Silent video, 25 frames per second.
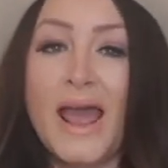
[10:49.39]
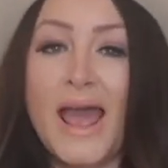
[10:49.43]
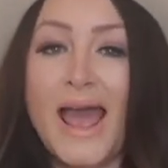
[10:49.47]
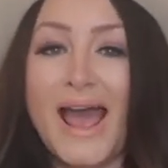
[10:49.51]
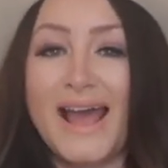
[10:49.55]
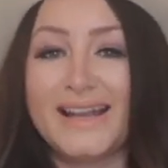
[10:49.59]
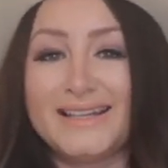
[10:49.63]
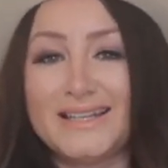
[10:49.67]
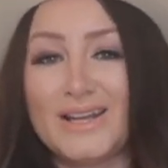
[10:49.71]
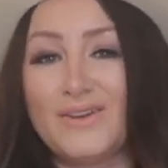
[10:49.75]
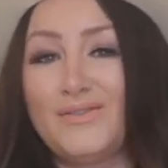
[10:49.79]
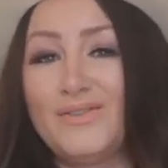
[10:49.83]

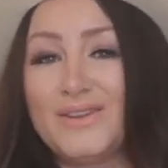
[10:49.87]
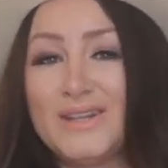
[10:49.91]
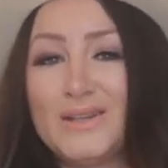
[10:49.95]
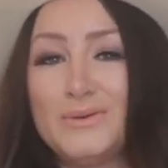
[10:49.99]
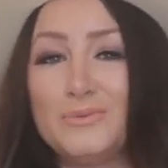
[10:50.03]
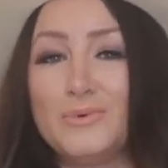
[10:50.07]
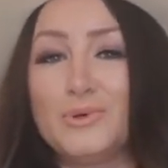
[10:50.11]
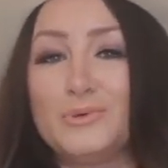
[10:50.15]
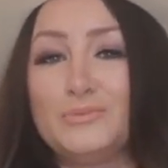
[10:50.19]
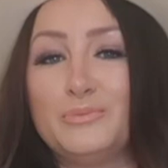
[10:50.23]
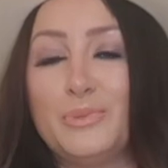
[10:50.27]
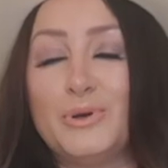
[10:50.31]
I definitely
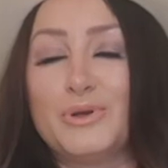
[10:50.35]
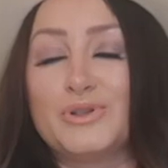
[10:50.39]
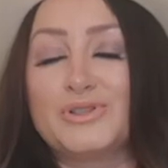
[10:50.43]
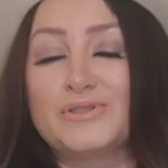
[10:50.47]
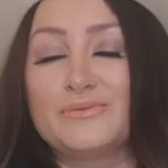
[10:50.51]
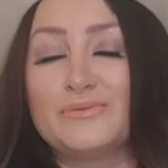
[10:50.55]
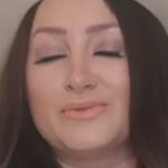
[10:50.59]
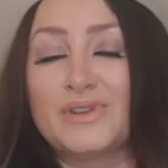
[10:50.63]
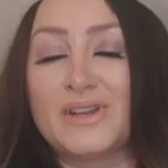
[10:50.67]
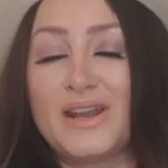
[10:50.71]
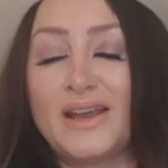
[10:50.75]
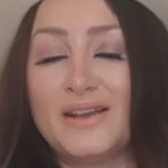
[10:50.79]
would put
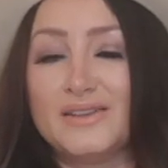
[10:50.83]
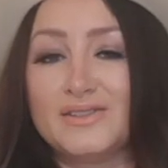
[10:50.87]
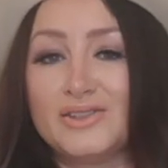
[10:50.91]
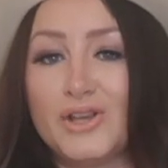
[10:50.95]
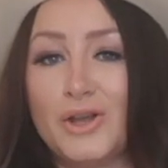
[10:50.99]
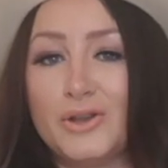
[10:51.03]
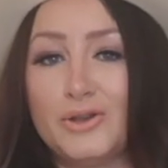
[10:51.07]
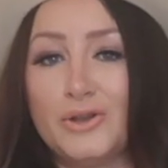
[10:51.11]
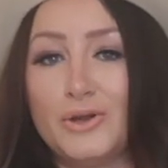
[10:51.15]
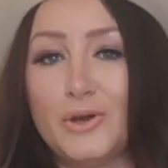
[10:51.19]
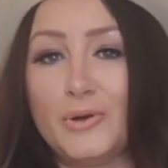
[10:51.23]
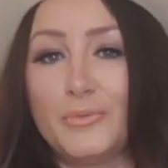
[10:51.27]
something else
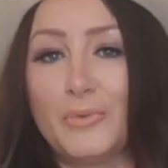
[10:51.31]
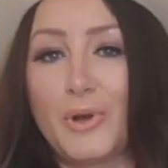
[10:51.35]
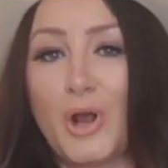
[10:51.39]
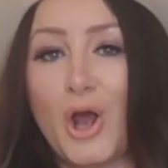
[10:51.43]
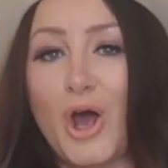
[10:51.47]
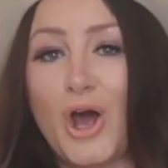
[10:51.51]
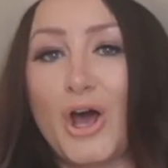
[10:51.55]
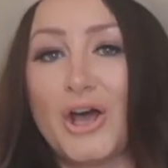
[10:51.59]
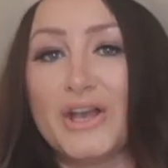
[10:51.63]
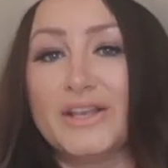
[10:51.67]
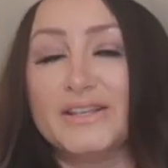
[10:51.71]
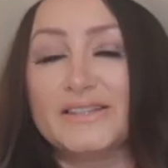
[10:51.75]
on though
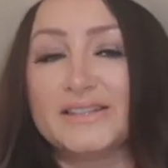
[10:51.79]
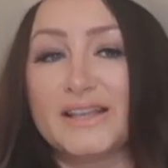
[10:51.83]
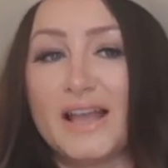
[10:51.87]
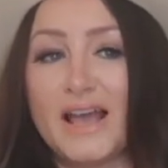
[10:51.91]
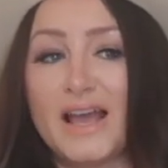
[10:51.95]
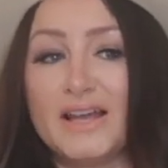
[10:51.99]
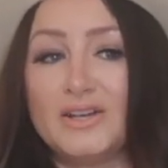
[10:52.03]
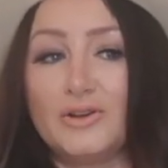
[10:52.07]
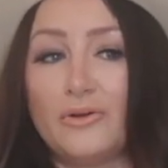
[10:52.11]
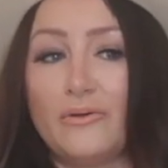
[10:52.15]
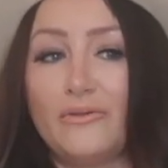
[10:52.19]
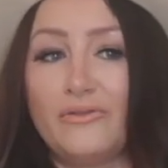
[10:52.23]
because
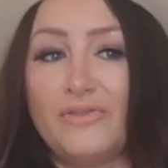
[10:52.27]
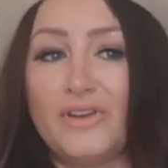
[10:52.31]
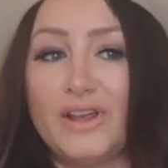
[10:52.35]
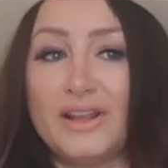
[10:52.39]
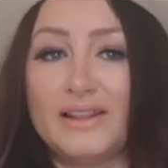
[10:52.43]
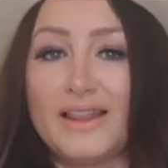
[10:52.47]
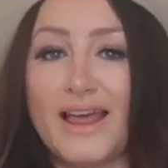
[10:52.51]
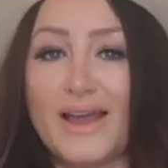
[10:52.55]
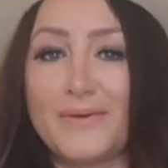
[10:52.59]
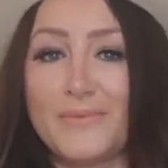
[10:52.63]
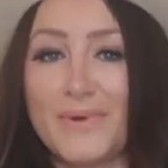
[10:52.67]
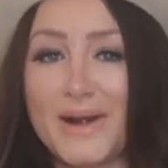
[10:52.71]
I don't feel
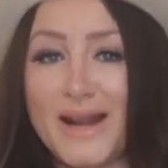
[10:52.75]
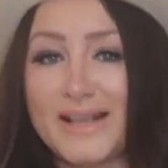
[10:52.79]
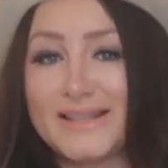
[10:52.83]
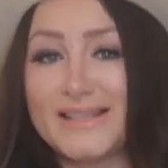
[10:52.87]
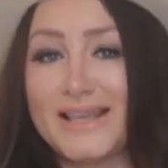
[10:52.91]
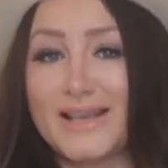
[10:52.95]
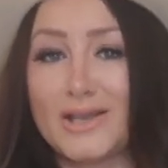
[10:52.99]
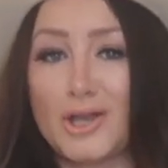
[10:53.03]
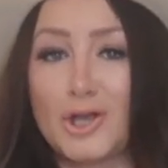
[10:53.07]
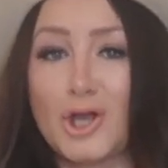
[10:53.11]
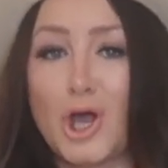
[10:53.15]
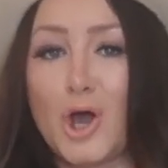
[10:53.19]
like when I
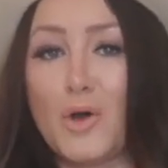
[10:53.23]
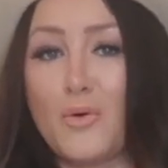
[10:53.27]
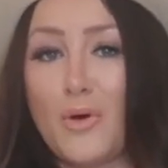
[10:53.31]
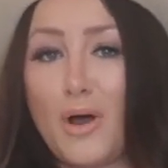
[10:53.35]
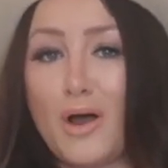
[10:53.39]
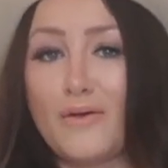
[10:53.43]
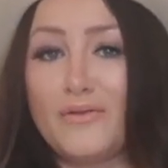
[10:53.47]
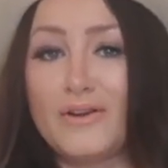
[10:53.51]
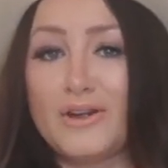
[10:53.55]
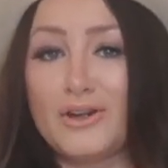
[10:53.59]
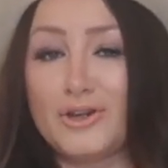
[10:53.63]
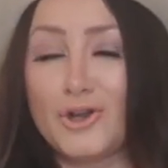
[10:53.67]
take a coat
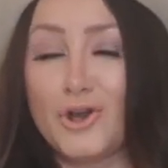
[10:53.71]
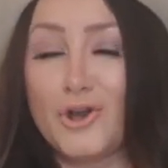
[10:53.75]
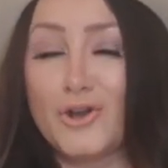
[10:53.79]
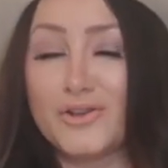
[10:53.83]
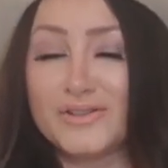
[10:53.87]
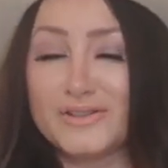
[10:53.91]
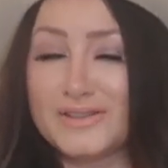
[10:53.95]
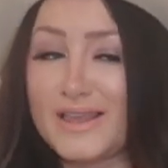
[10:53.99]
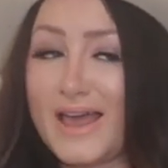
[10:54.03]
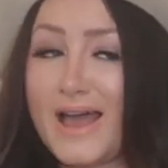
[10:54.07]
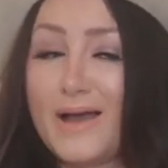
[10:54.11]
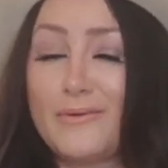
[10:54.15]
off
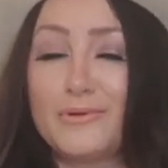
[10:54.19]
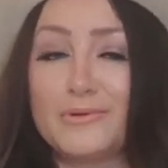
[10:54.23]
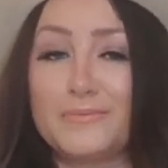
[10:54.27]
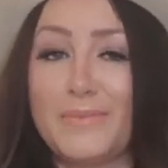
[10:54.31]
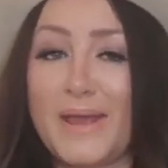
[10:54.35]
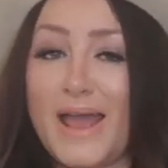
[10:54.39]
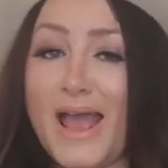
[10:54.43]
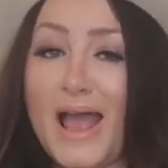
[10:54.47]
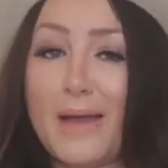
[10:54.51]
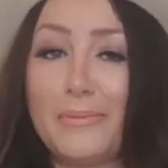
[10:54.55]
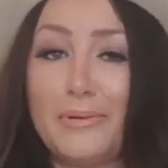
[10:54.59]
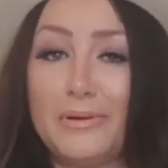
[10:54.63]
indoors that I would be
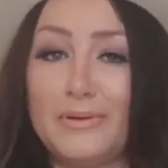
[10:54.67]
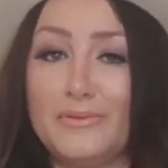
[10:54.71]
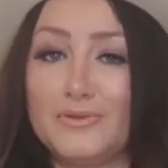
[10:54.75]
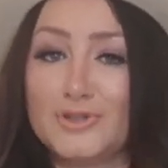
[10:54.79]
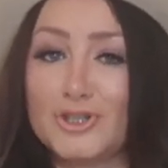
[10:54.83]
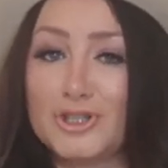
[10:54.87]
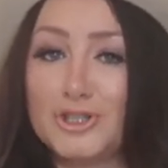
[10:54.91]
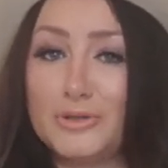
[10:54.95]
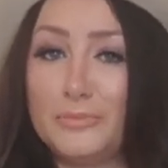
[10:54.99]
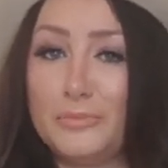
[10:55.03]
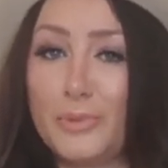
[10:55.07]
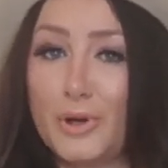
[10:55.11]
happy with
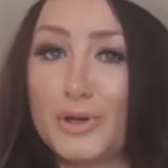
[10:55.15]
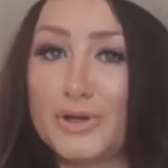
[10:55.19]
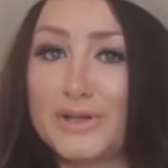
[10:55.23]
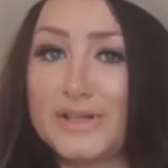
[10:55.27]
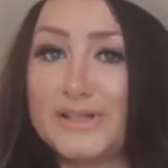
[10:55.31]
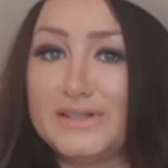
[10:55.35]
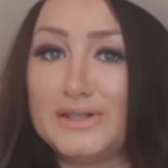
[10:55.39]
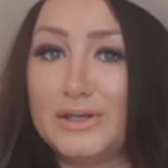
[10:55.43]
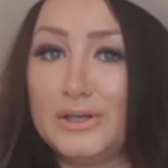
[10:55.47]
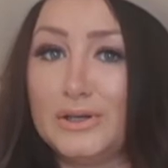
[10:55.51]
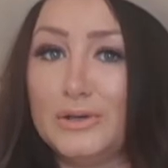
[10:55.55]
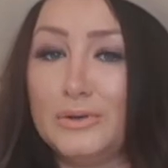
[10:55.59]
just a
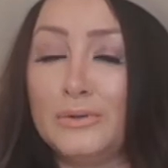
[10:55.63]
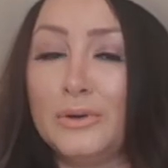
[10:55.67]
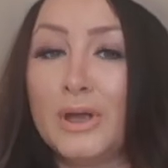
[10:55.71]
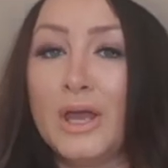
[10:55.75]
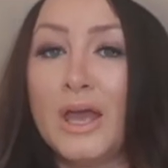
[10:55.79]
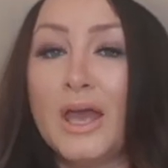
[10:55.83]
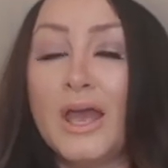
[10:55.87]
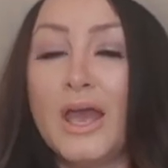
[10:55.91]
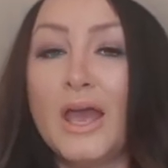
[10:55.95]
bodysuit.